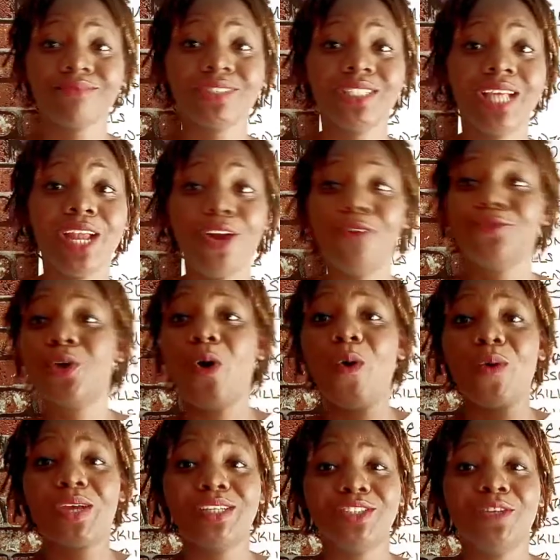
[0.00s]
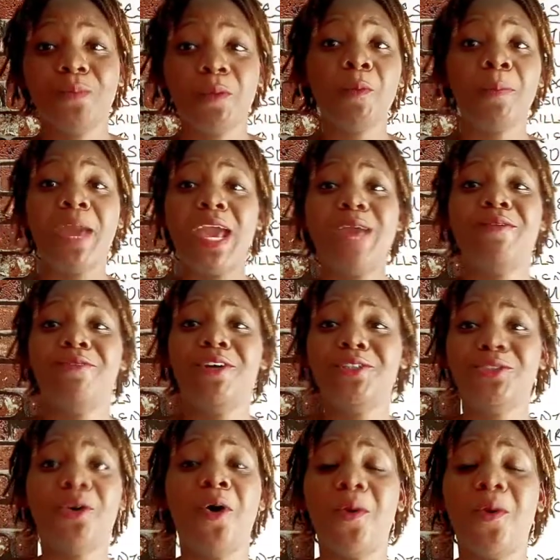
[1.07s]
I love talking. So people pay me for
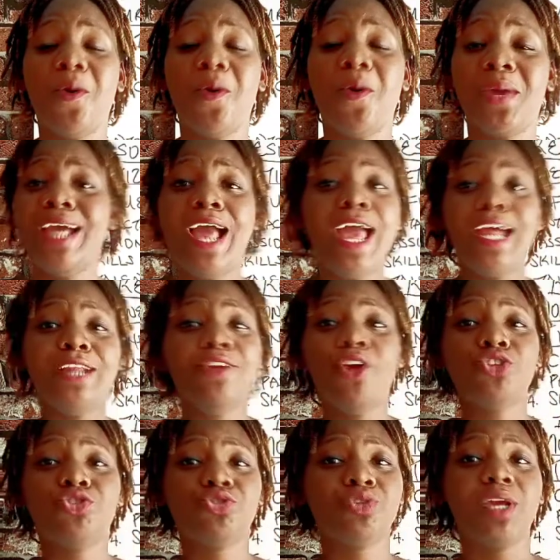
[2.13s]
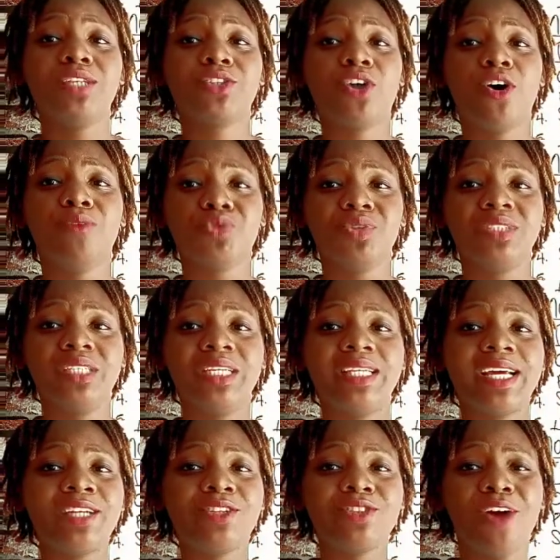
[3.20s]
talking. No stress comes with it. I
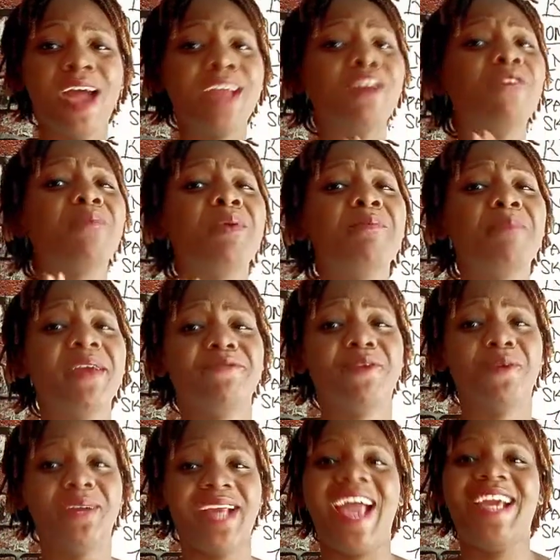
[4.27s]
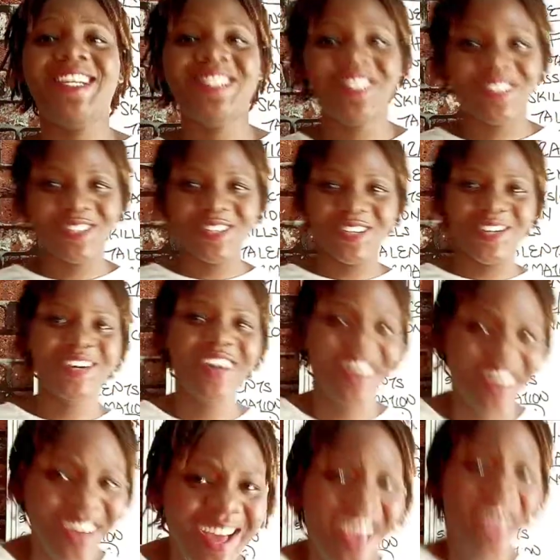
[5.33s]
love being paid for what I do, for
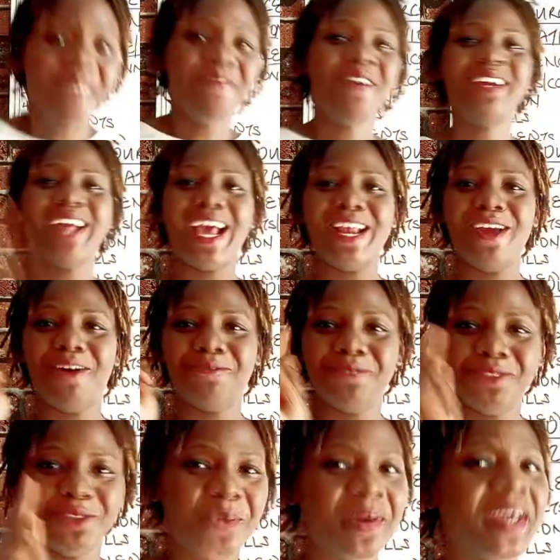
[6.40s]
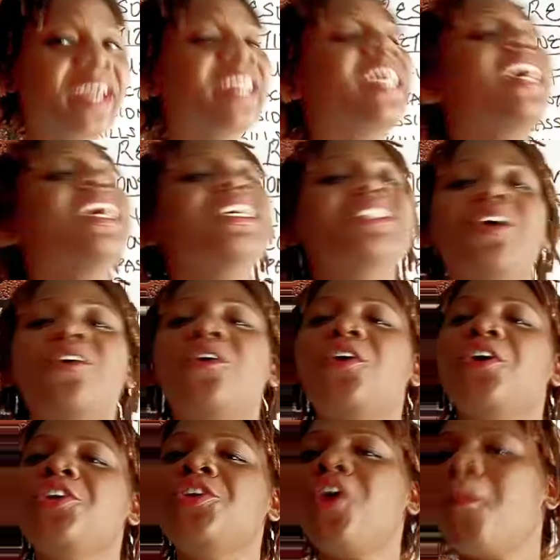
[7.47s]
what I love doing. So
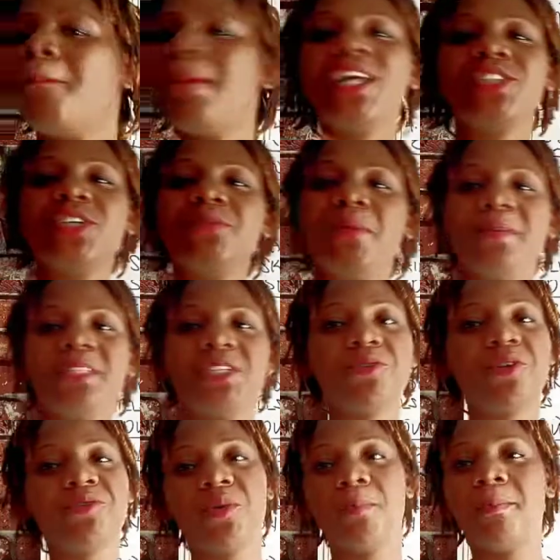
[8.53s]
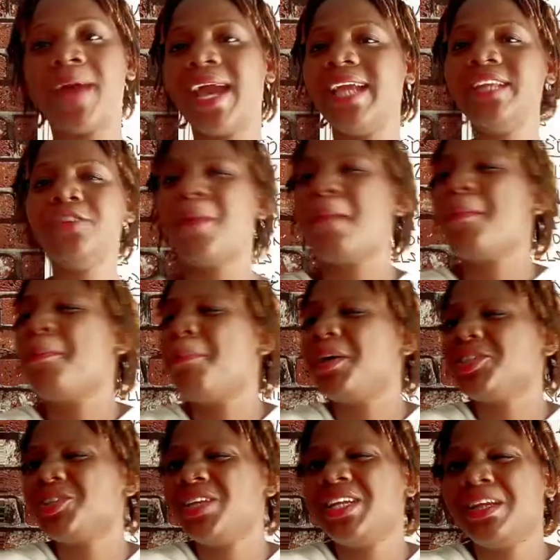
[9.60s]
your passion may be different from mine. You might be
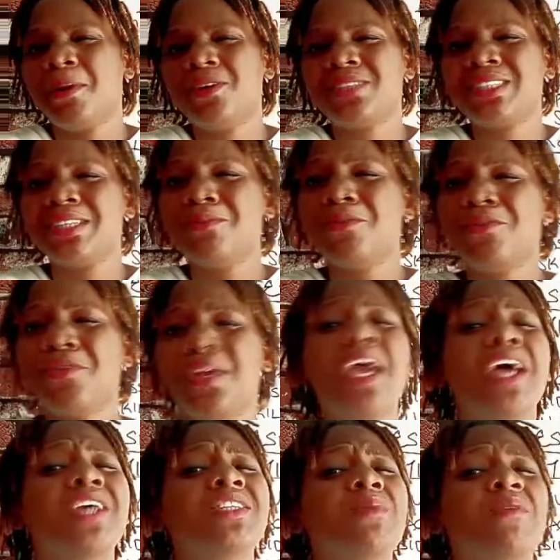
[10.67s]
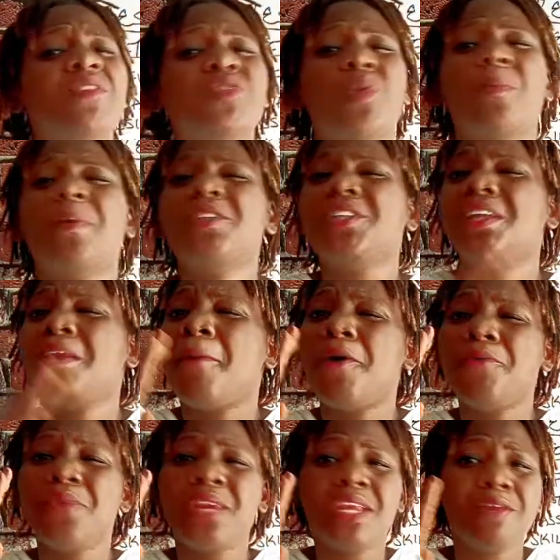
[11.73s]
passionate about seeing movie. Some of us are passionate
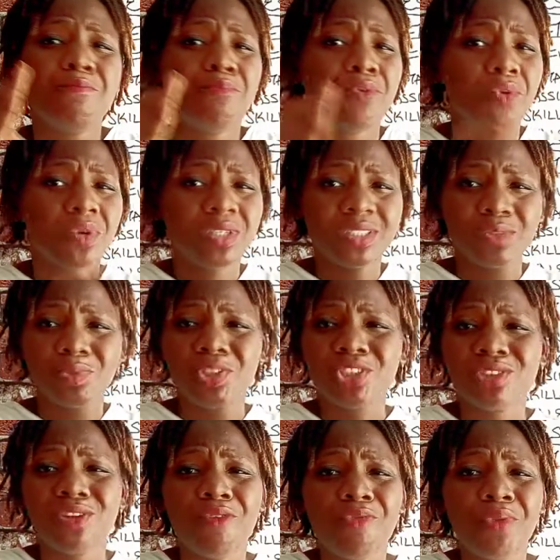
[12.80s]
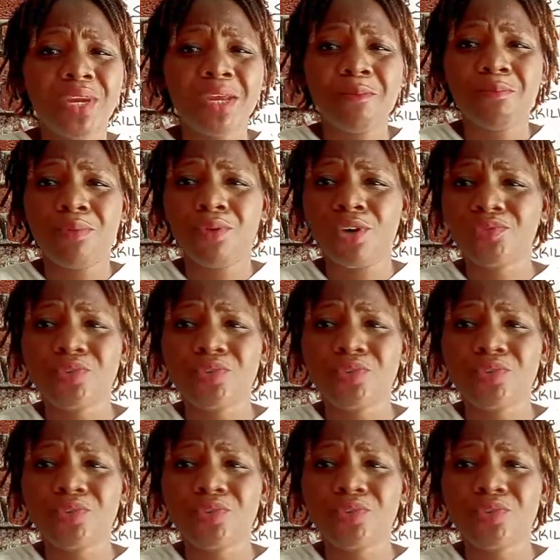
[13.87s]
about reading books. We just love reading books.